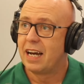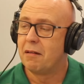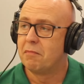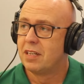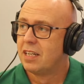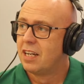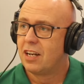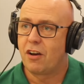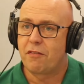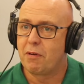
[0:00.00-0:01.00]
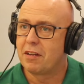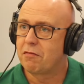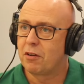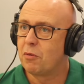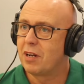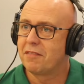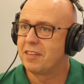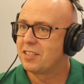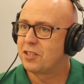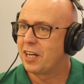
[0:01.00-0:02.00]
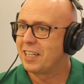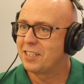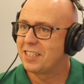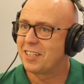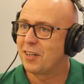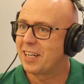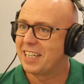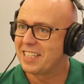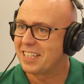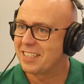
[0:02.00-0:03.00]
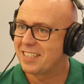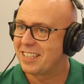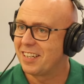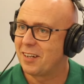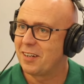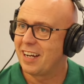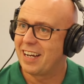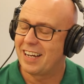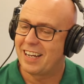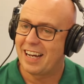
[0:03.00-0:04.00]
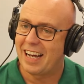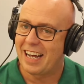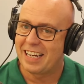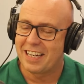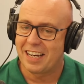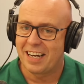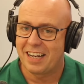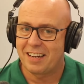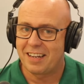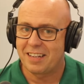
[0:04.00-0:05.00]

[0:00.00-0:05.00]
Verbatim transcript: Um, life went through one of its changes, like it does, you know, uh, and uh,